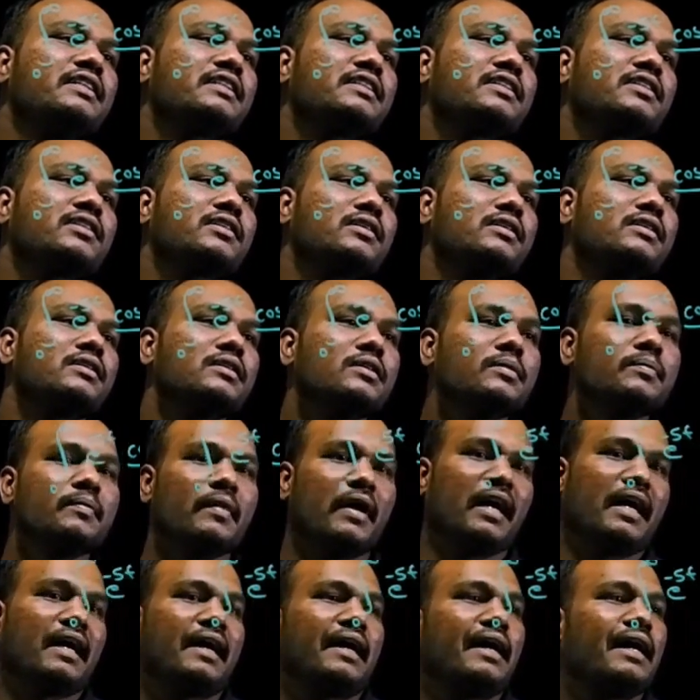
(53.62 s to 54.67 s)
this term
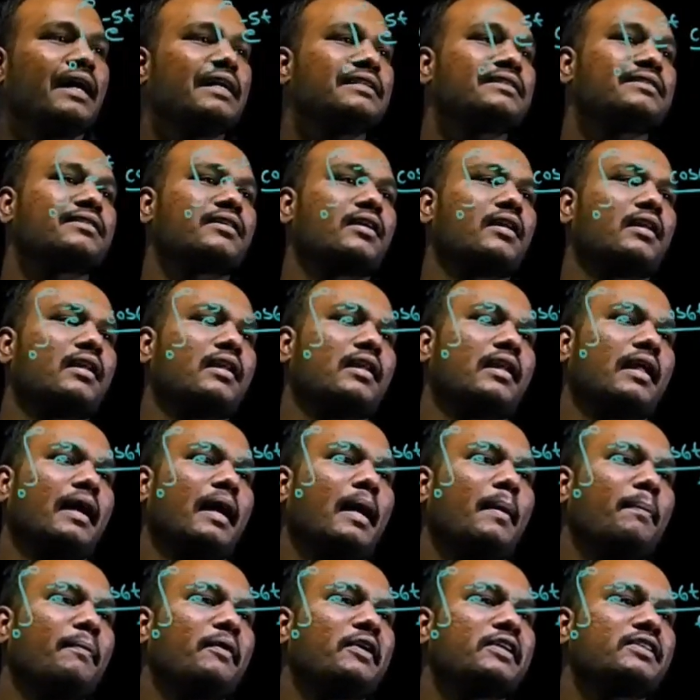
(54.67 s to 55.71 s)
as
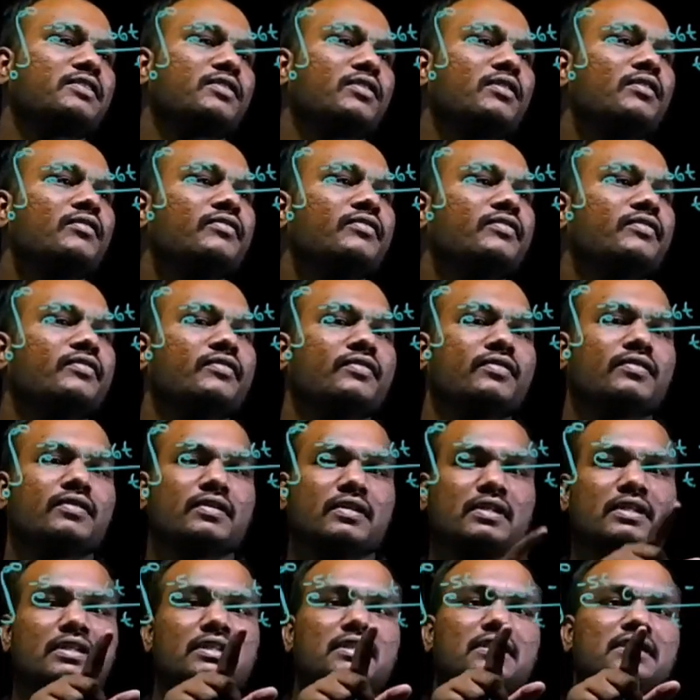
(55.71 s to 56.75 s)
Laplace of
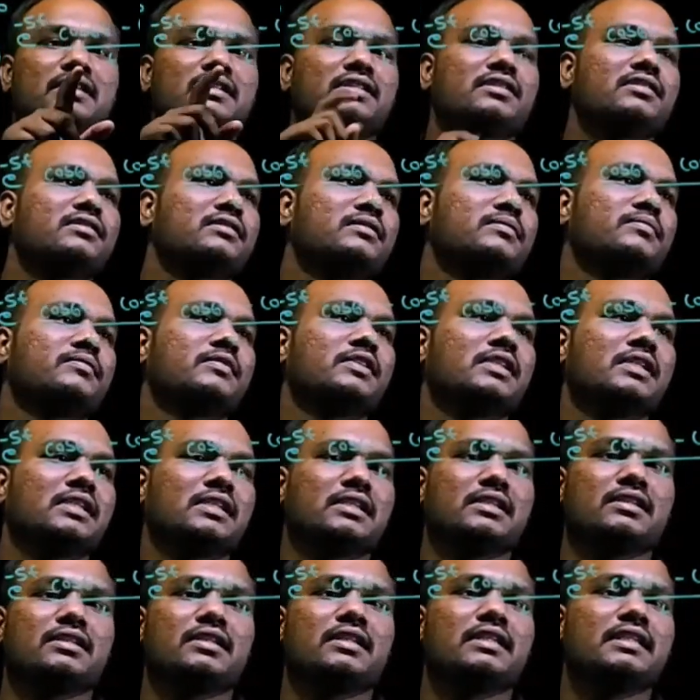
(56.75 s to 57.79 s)
this term,
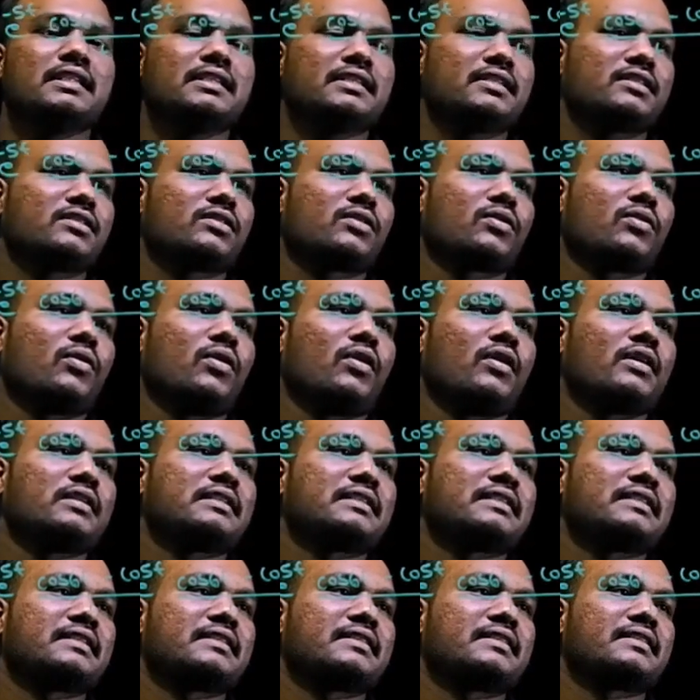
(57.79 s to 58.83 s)
that is
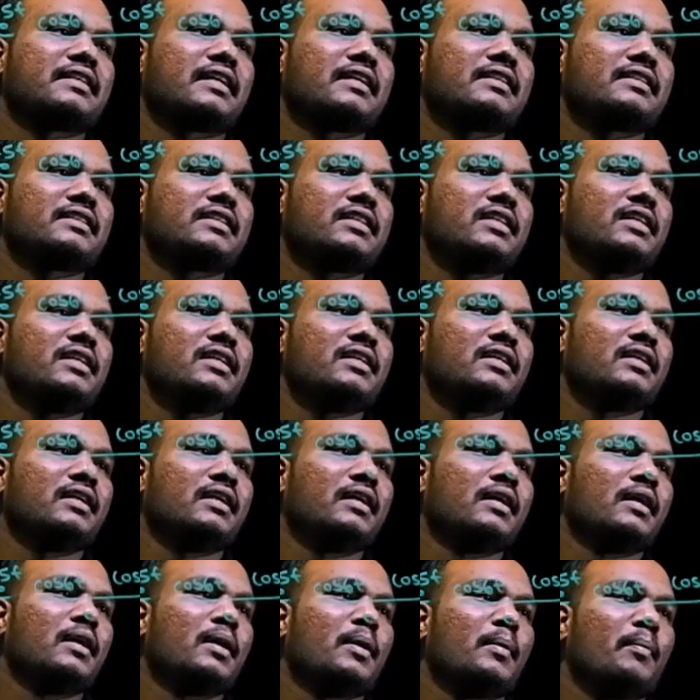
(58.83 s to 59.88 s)
cos
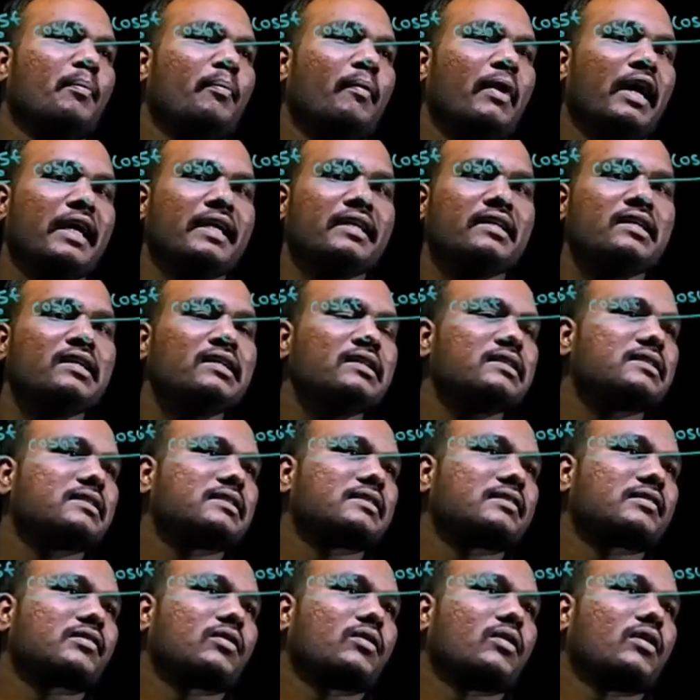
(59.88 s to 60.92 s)
60
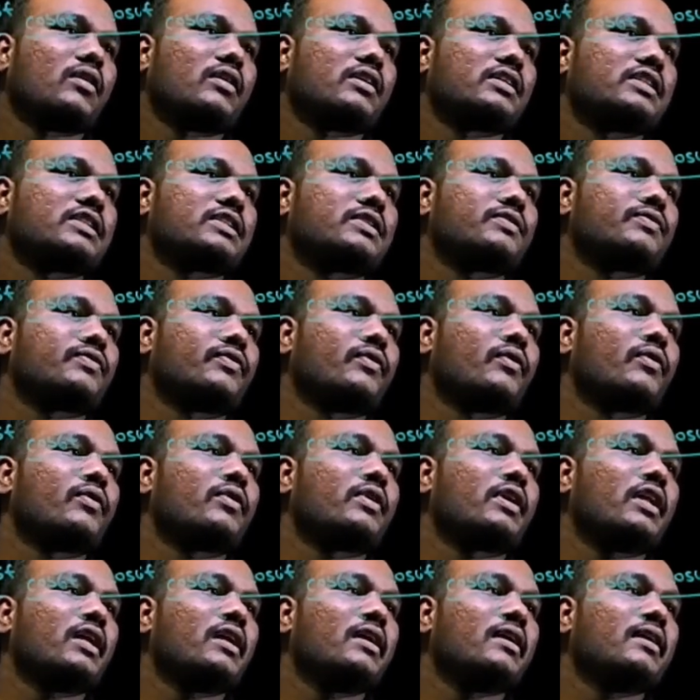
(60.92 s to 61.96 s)
minus cos
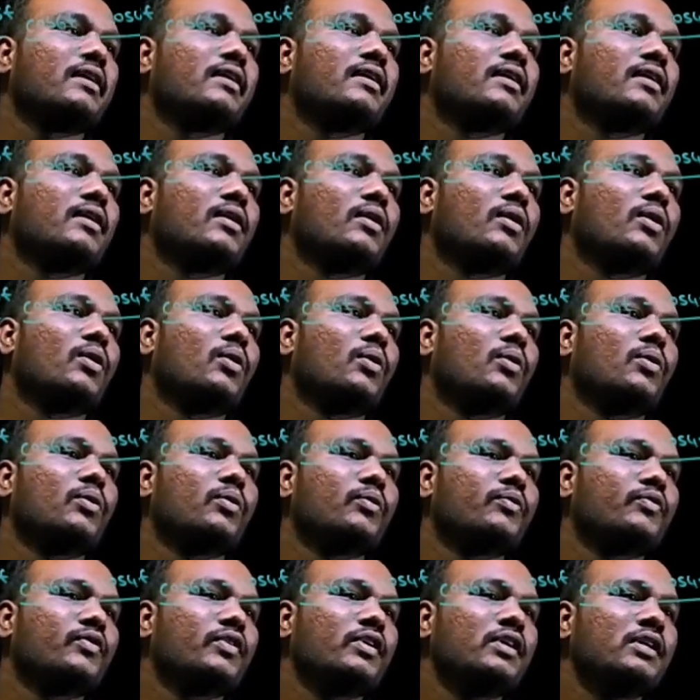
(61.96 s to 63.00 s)
4t
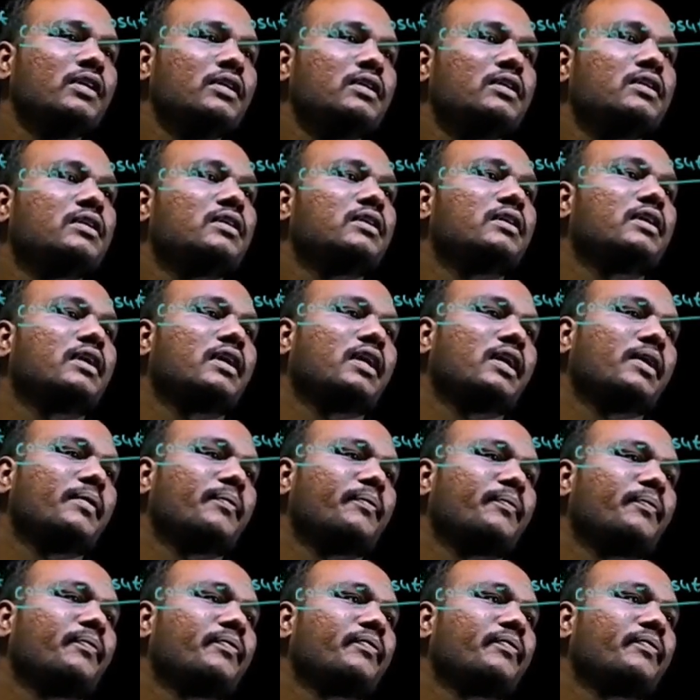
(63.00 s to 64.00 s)
over t,